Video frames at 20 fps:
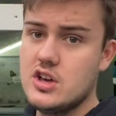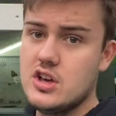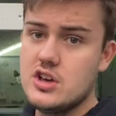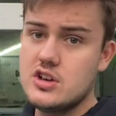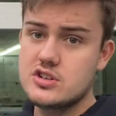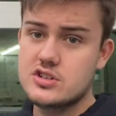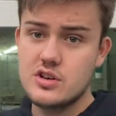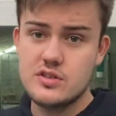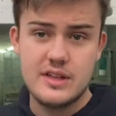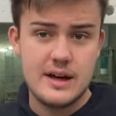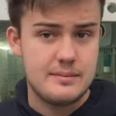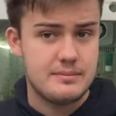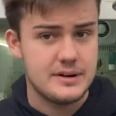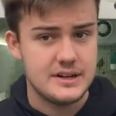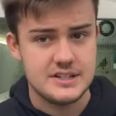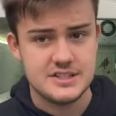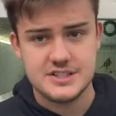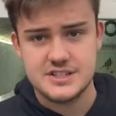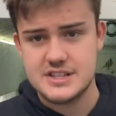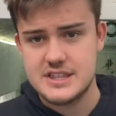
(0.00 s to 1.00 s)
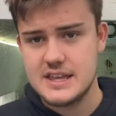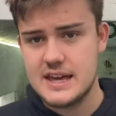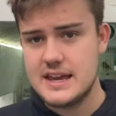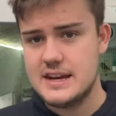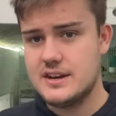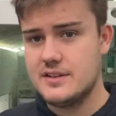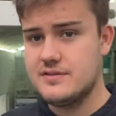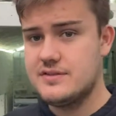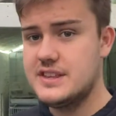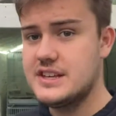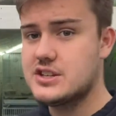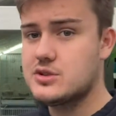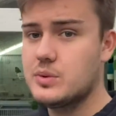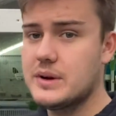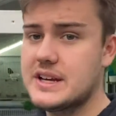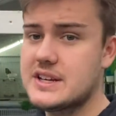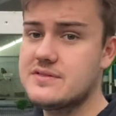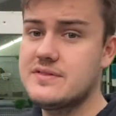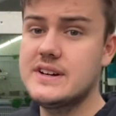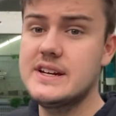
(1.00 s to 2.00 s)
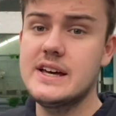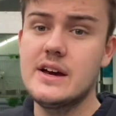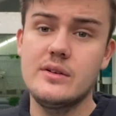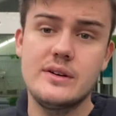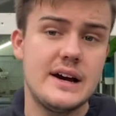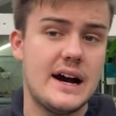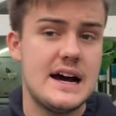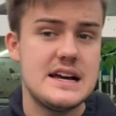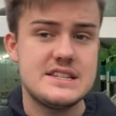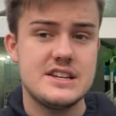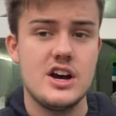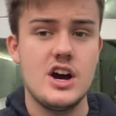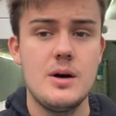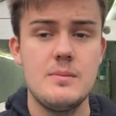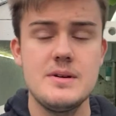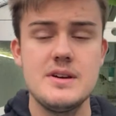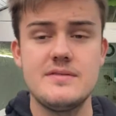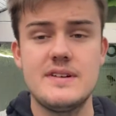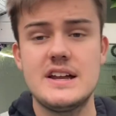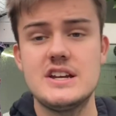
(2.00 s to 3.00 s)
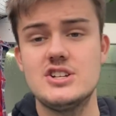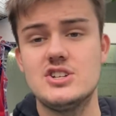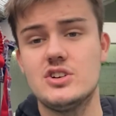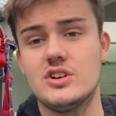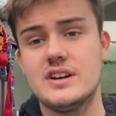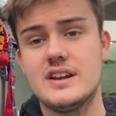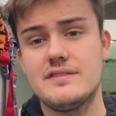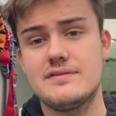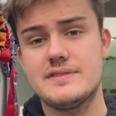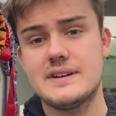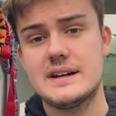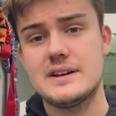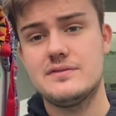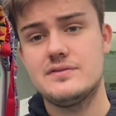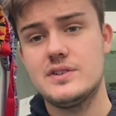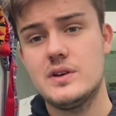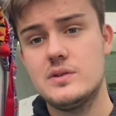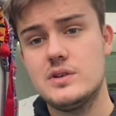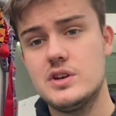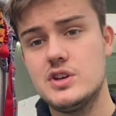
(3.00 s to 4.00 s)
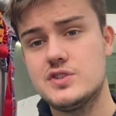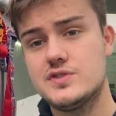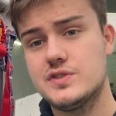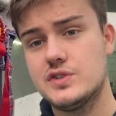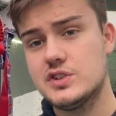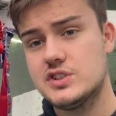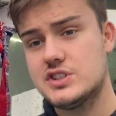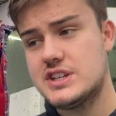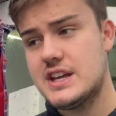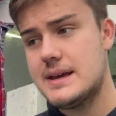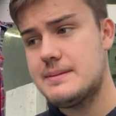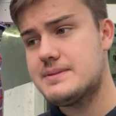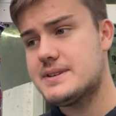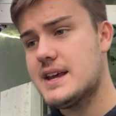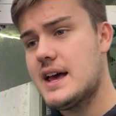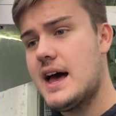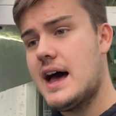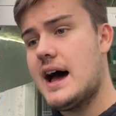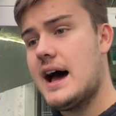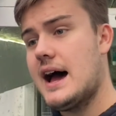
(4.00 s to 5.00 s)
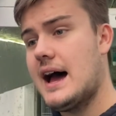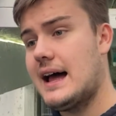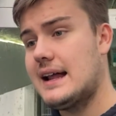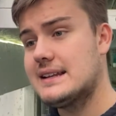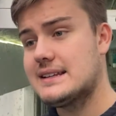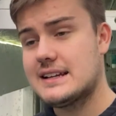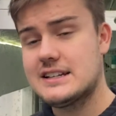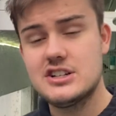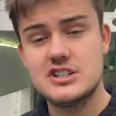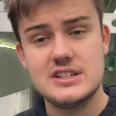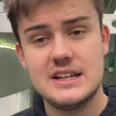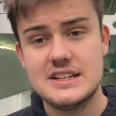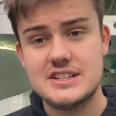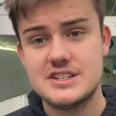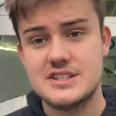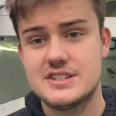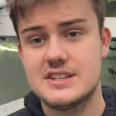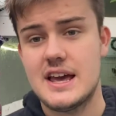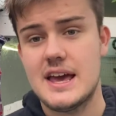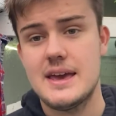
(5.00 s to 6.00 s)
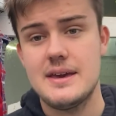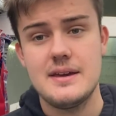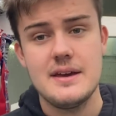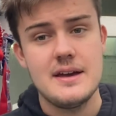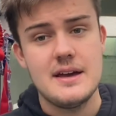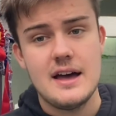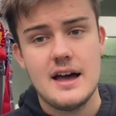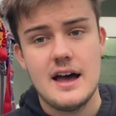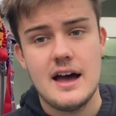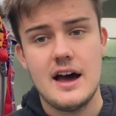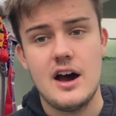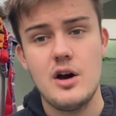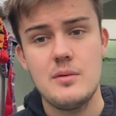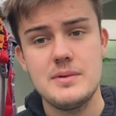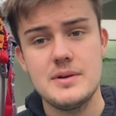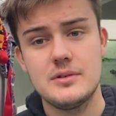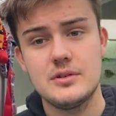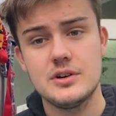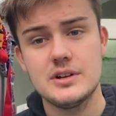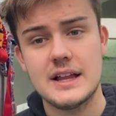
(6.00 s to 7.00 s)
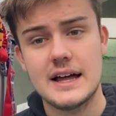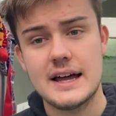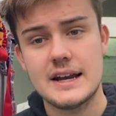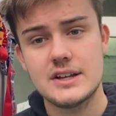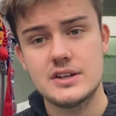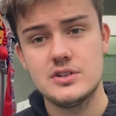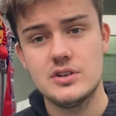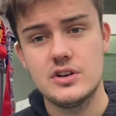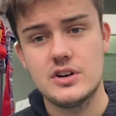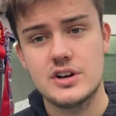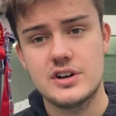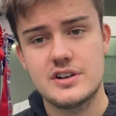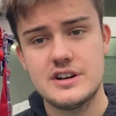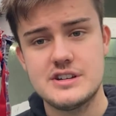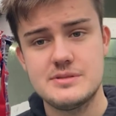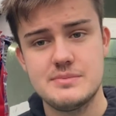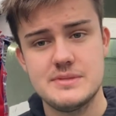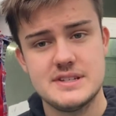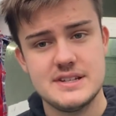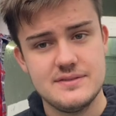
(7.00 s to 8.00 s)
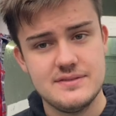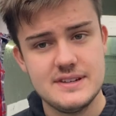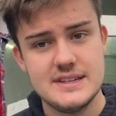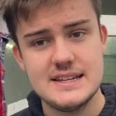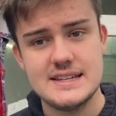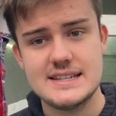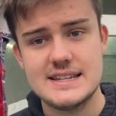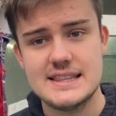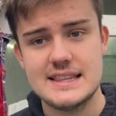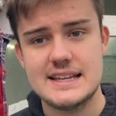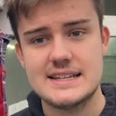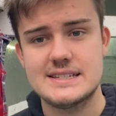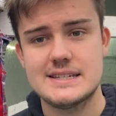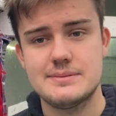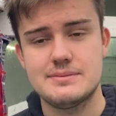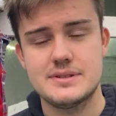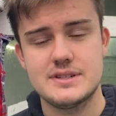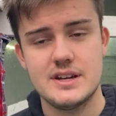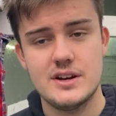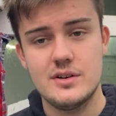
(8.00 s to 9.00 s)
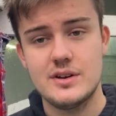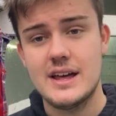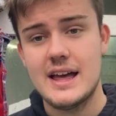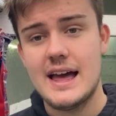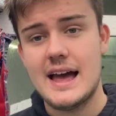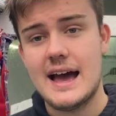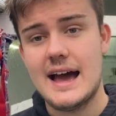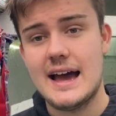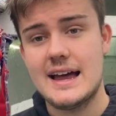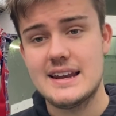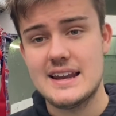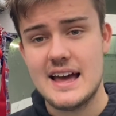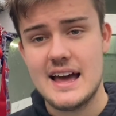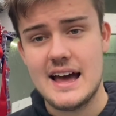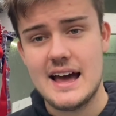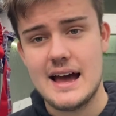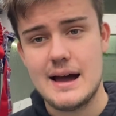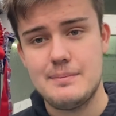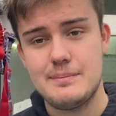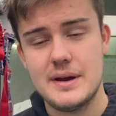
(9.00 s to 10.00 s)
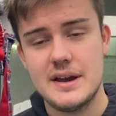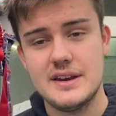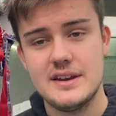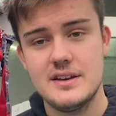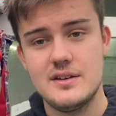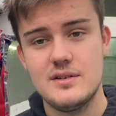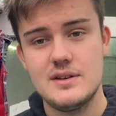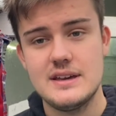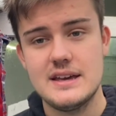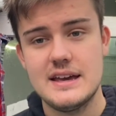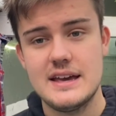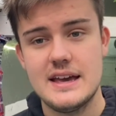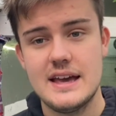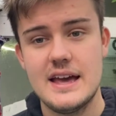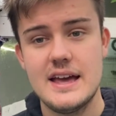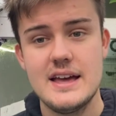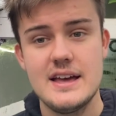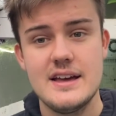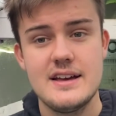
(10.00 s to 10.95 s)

So that brings us to the end of this week's video, guys. I hope you've enjoyed it, found a few useful tips, and I'd just like to say I hope you all had a good Christmas if you didn't see the last episode, and a happy new year.